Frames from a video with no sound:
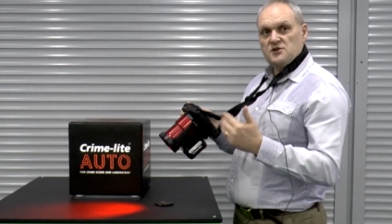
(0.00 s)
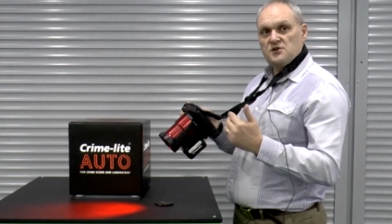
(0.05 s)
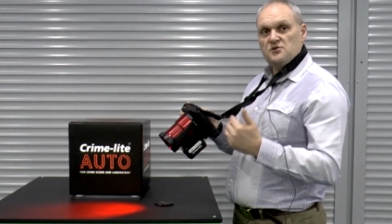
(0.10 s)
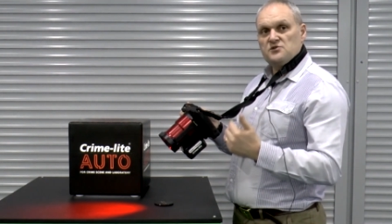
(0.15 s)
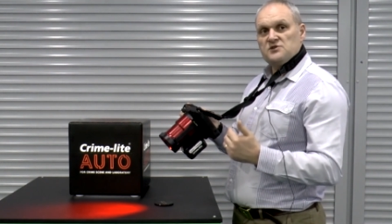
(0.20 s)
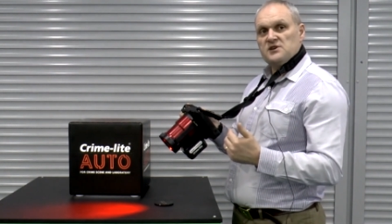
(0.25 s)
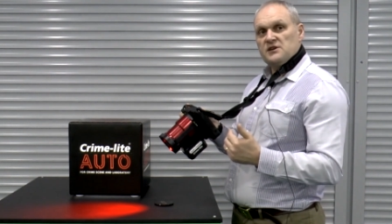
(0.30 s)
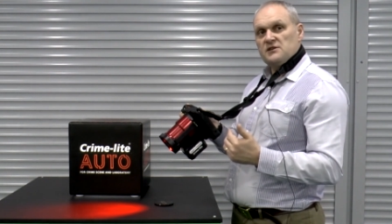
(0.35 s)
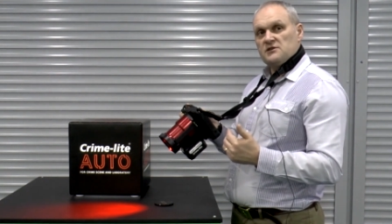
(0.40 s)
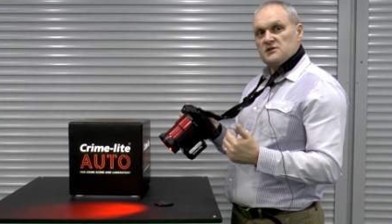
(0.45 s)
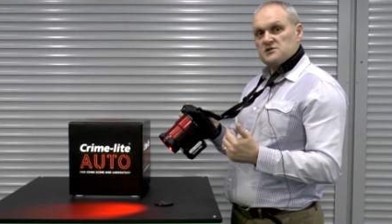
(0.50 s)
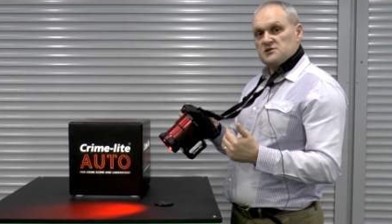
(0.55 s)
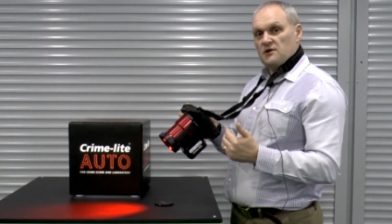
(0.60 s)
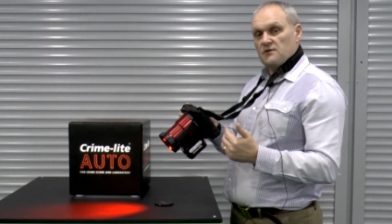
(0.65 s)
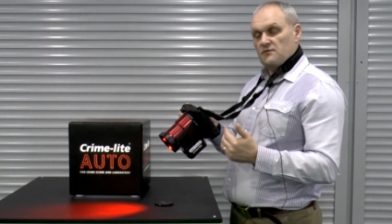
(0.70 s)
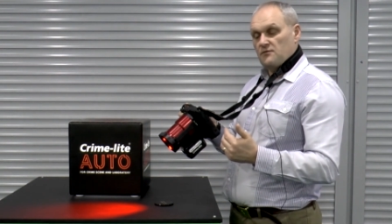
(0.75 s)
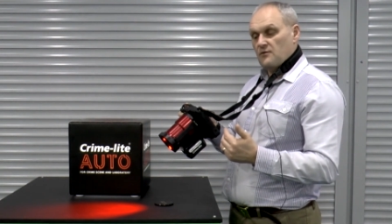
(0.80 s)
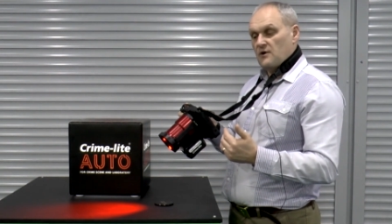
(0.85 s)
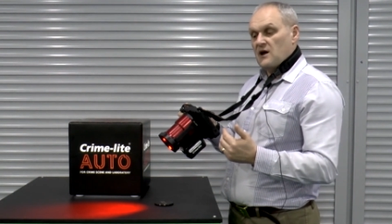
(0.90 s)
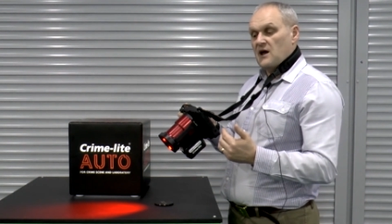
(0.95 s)
using the
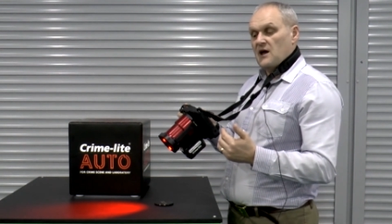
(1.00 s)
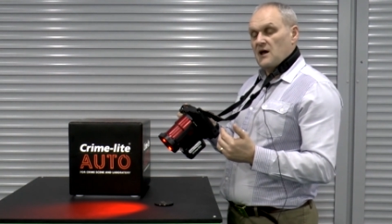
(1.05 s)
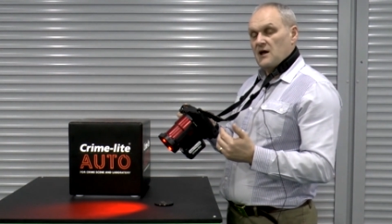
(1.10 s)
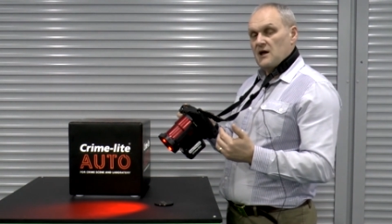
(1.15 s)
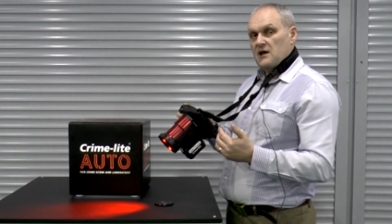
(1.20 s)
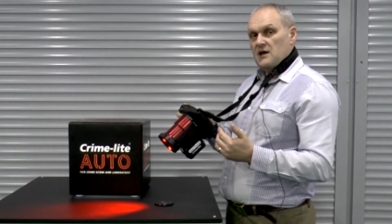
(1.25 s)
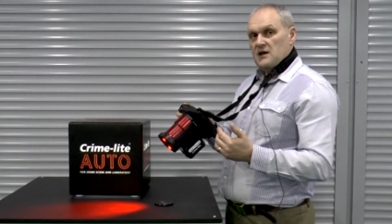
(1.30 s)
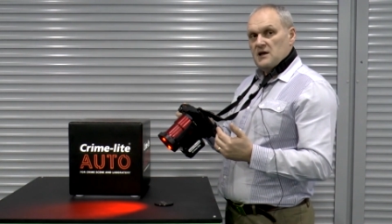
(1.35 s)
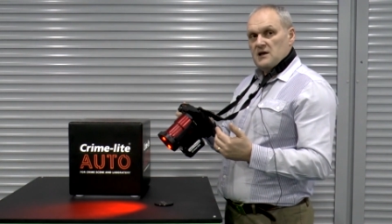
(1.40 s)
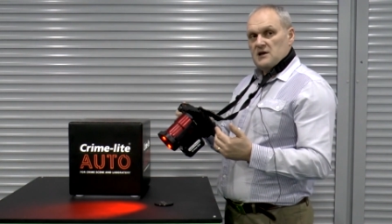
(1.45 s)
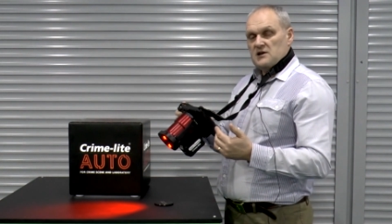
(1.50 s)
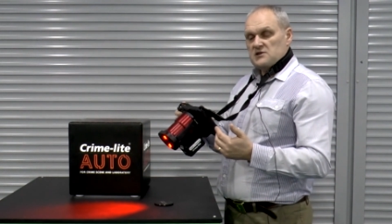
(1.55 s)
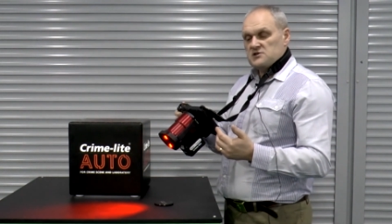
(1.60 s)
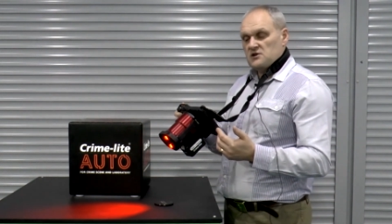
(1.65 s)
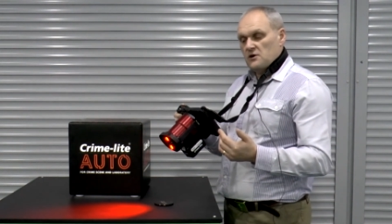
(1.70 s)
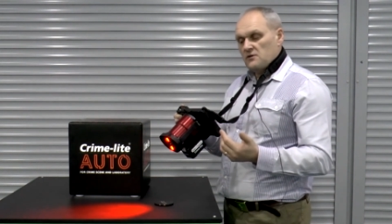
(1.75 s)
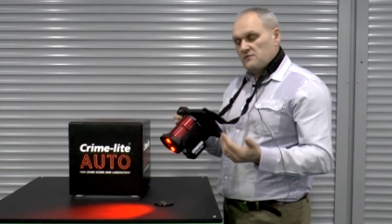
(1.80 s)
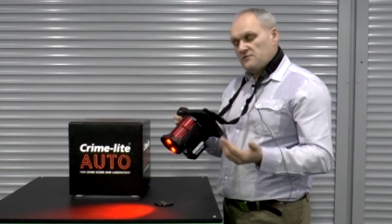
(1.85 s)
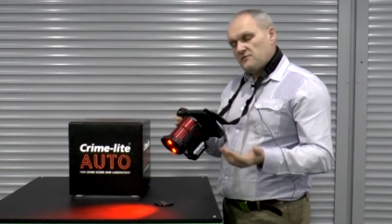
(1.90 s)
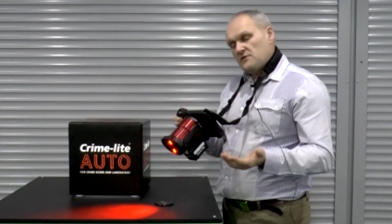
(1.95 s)
software.
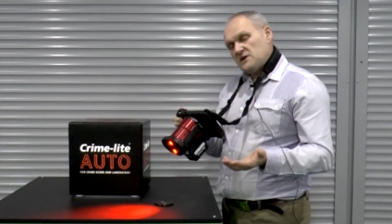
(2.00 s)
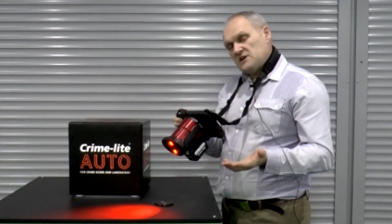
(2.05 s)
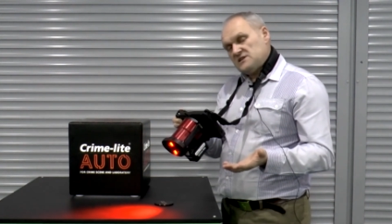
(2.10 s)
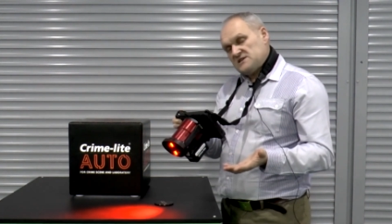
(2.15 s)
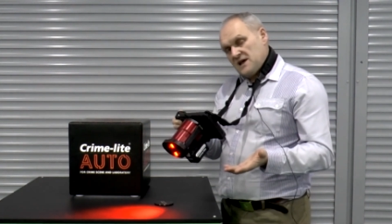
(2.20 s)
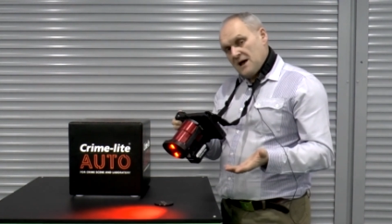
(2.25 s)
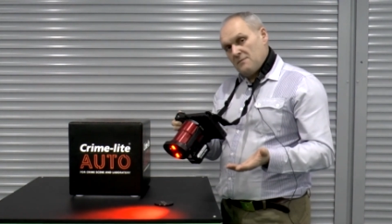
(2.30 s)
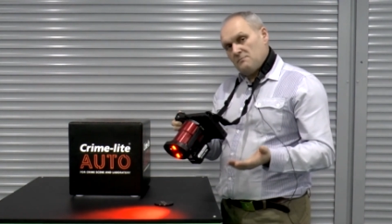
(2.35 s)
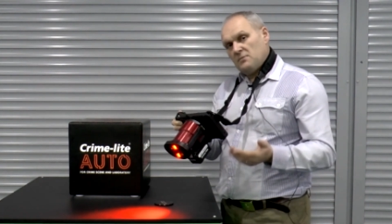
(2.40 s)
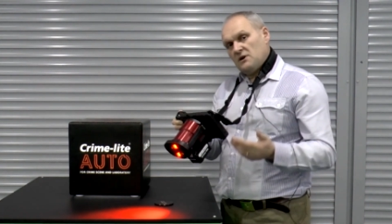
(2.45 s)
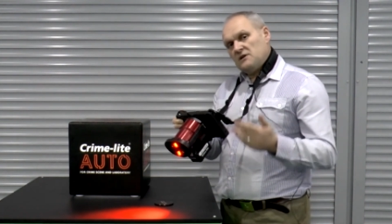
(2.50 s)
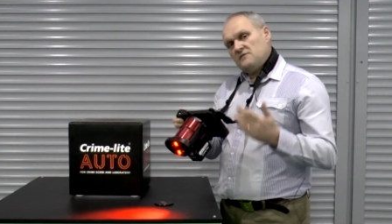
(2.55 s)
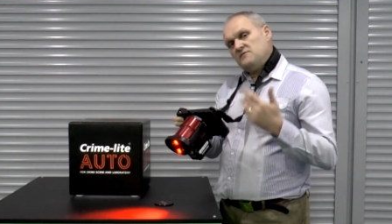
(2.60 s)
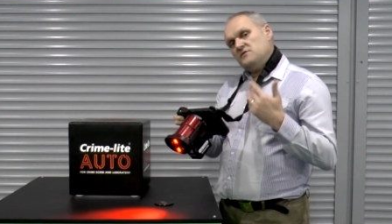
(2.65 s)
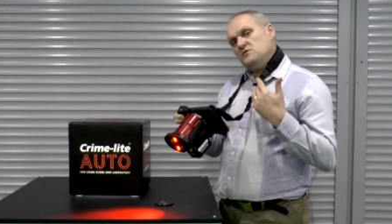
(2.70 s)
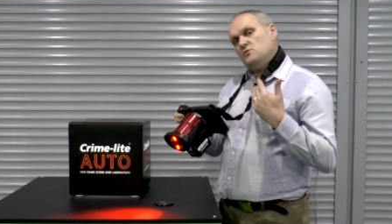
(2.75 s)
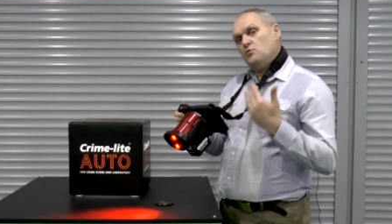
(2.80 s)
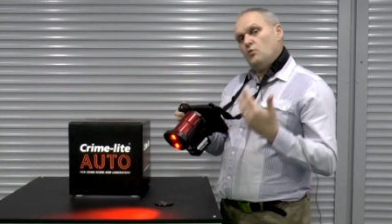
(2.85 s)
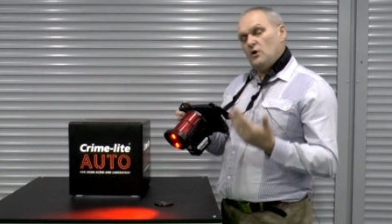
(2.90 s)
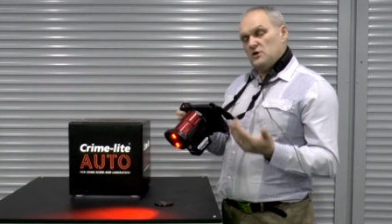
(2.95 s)
So for example, if
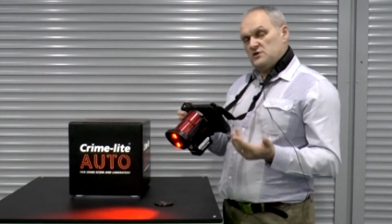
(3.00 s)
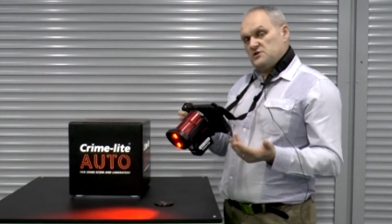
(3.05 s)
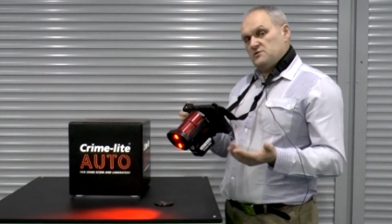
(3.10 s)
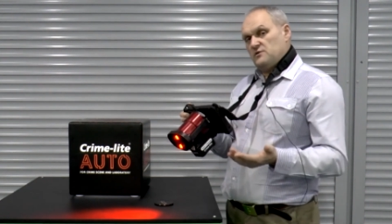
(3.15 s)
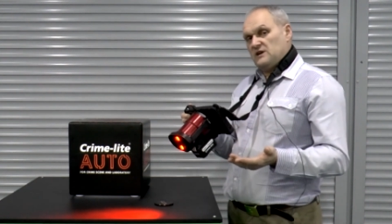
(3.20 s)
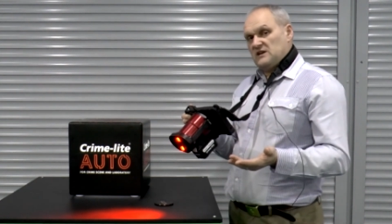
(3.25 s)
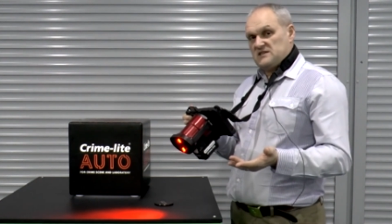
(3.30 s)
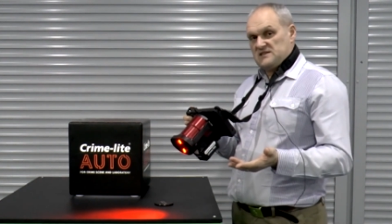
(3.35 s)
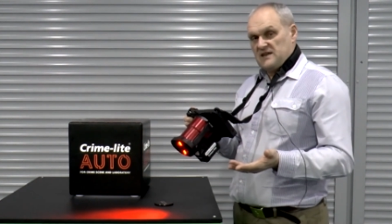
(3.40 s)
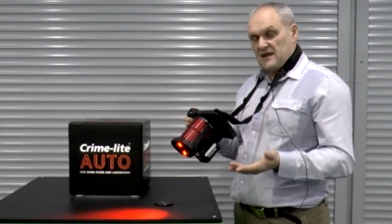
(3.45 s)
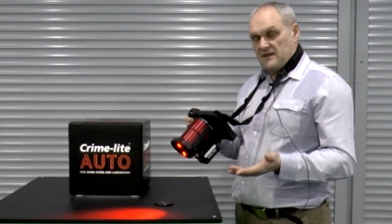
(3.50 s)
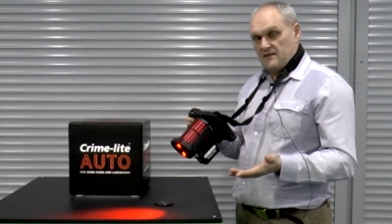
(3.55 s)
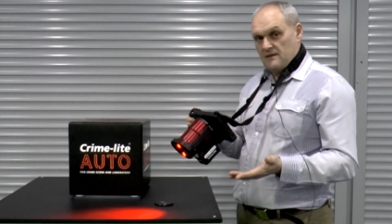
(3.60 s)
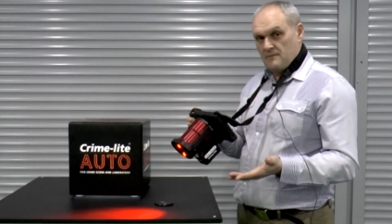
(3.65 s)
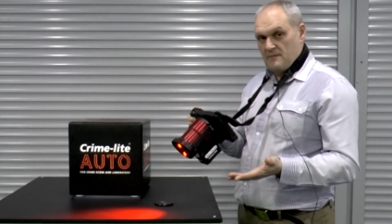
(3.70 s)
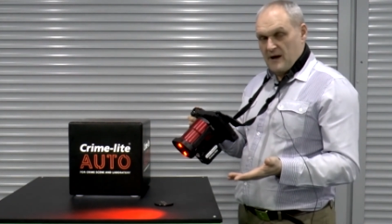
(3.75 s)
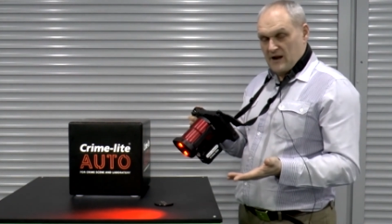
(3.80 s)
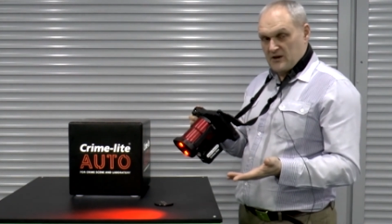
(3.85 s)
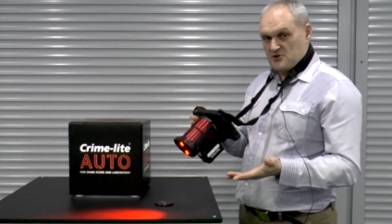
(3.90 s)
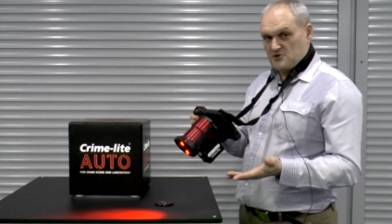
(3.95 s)
you want to extend the
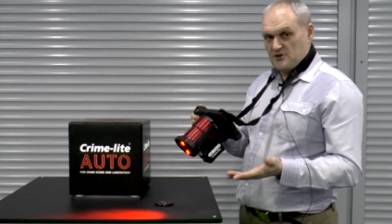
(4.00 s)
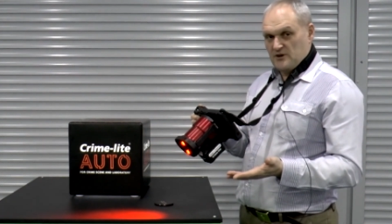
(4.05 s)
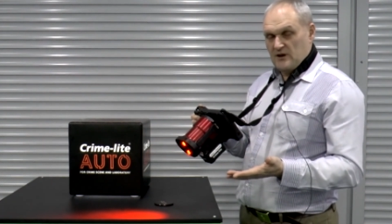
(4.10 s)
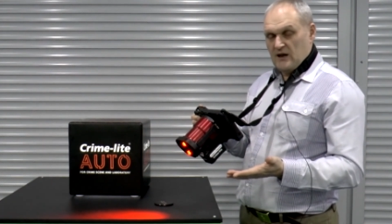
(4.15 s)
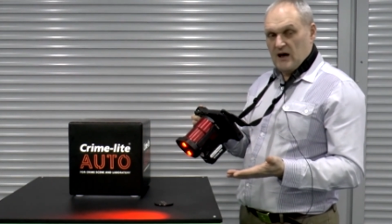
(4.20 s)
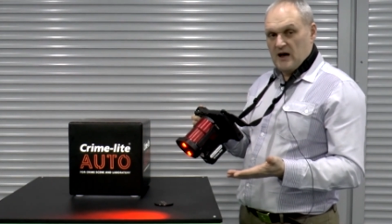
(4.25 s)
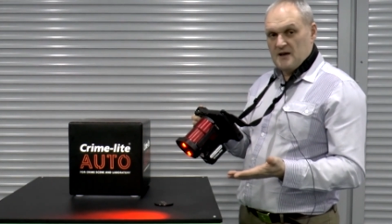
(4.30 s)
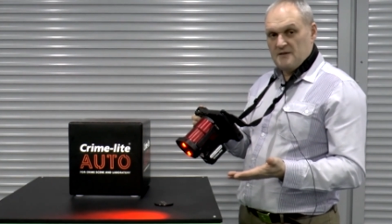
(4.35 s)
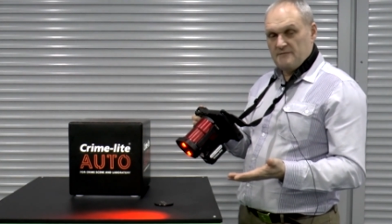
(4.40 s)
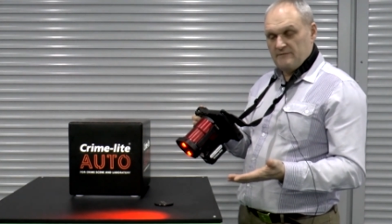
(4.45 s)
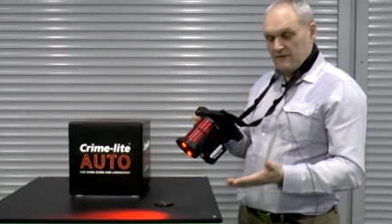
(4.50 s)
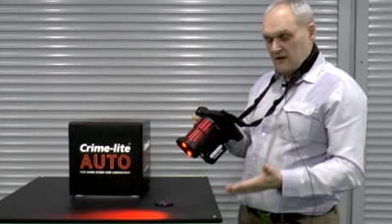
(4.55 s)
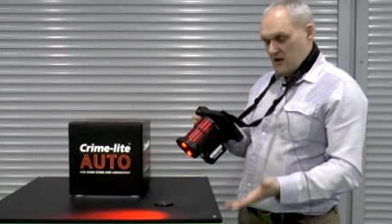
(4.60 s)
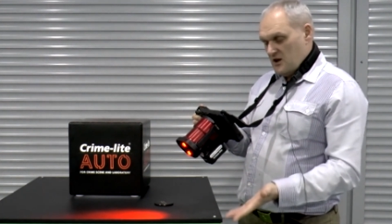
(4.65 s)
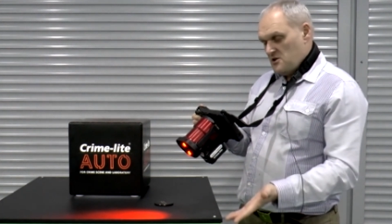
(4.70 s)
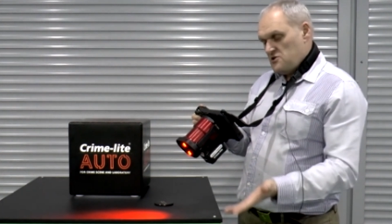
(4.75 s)
battery life,